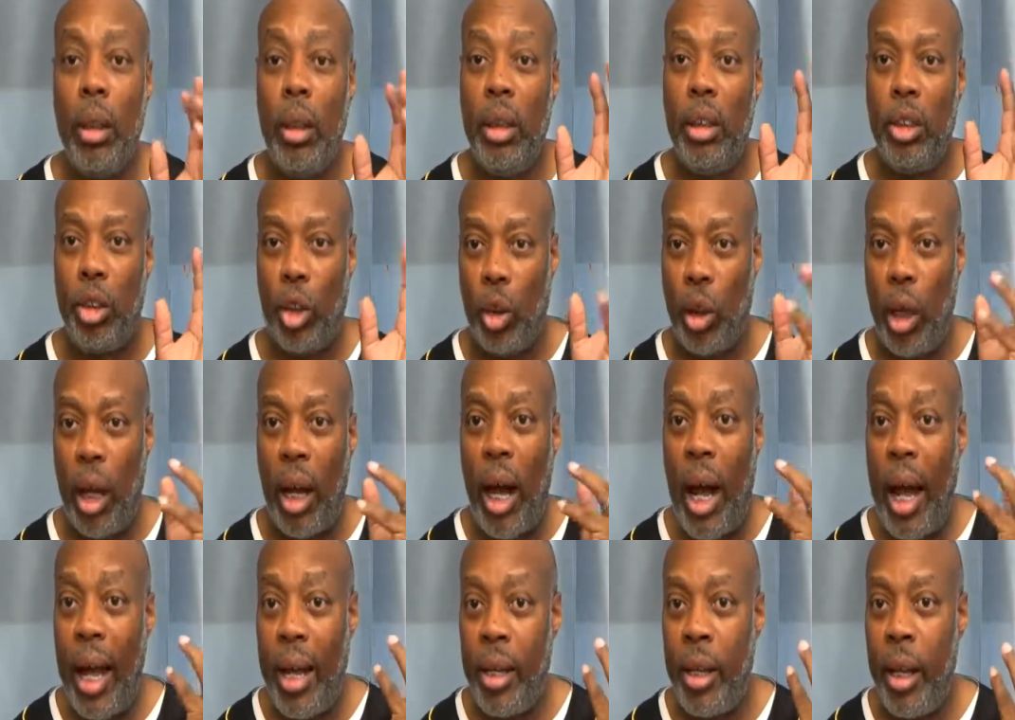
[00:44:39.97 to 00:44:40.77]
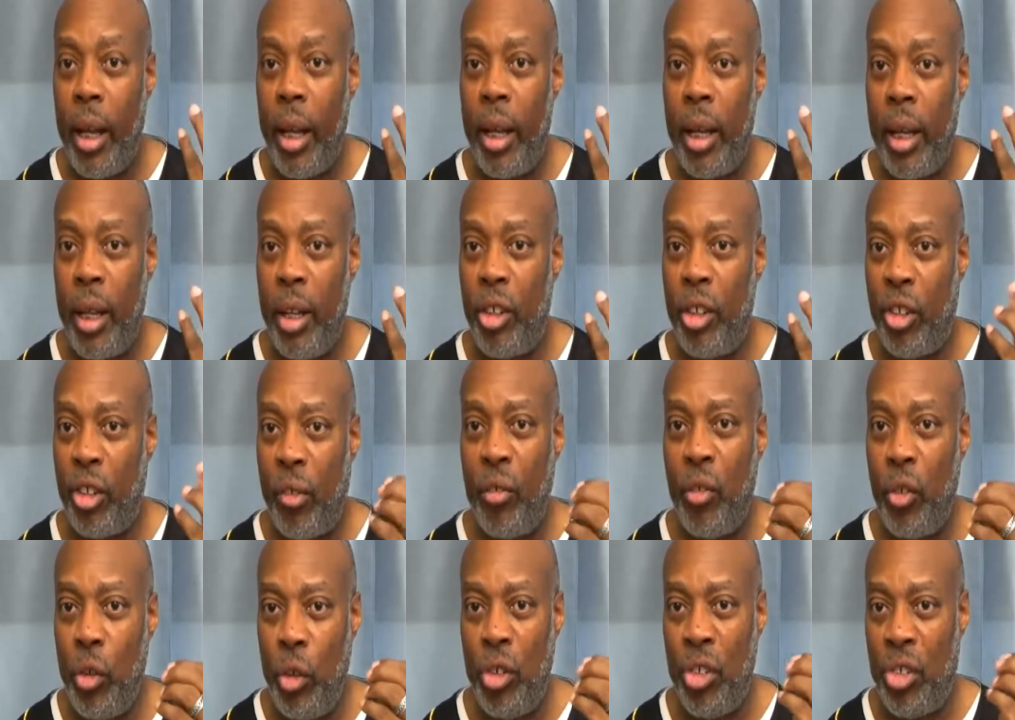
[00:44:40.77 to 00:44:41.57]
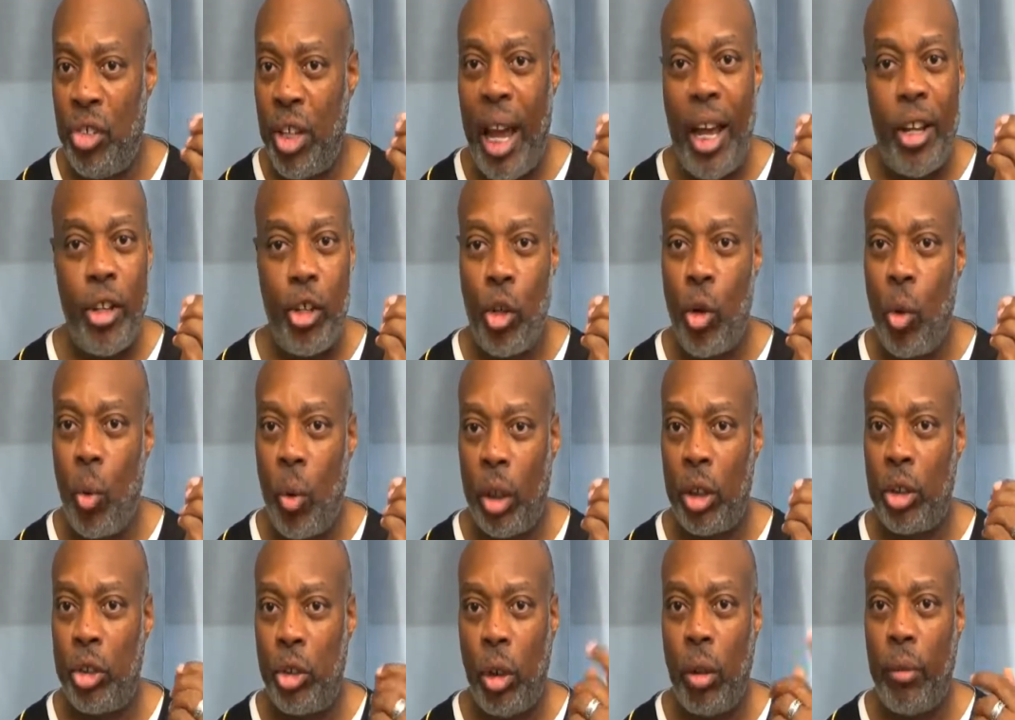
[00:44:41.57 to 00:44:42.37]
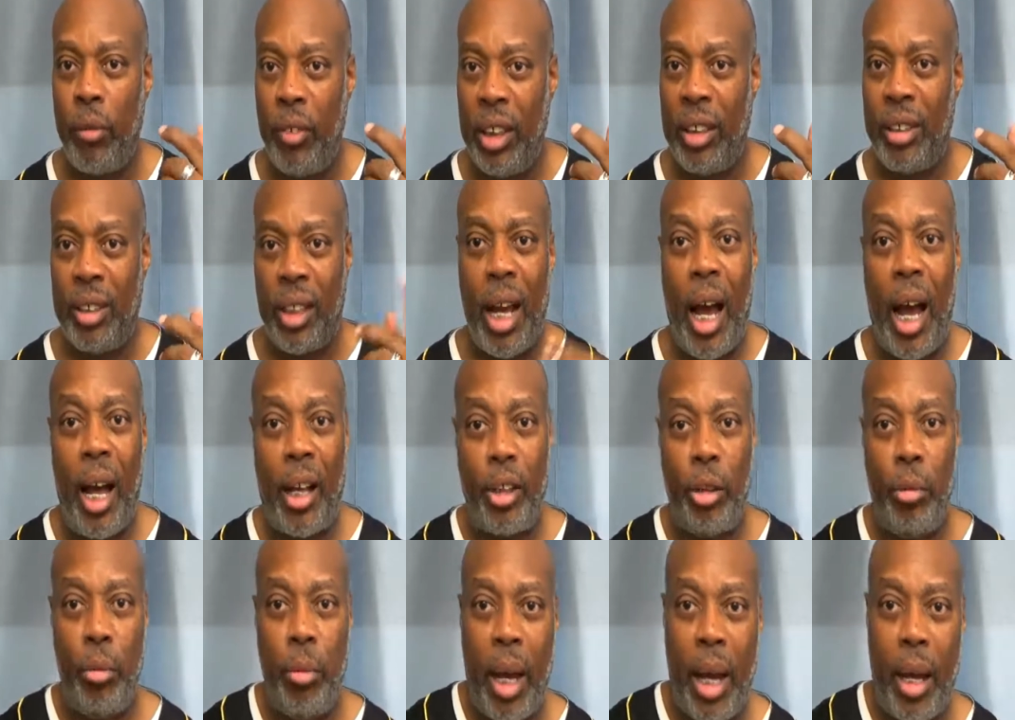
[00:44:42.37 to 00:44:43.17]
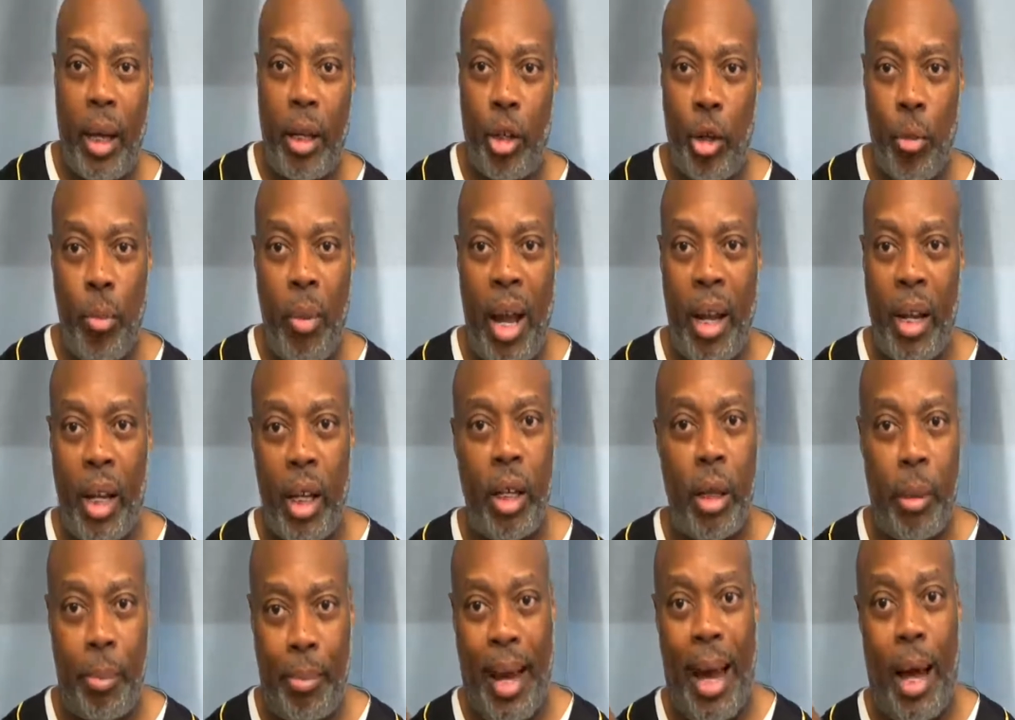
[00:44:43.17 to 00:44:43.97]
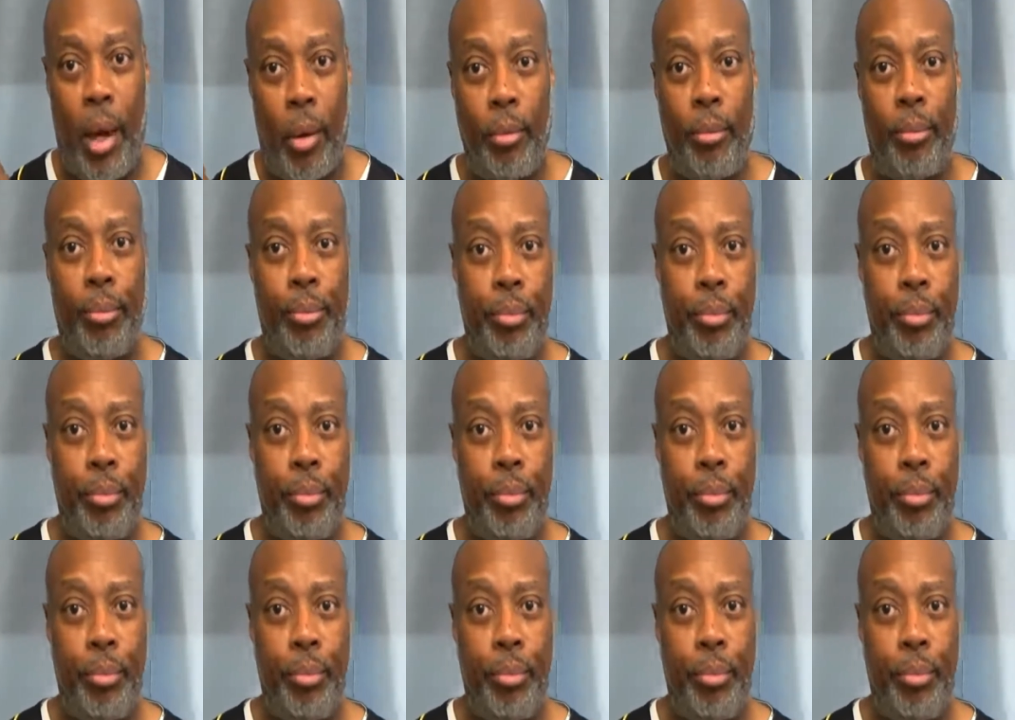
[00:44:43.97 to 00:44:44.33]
So the idea is if you decide you don't want to serve this God, you might end up out.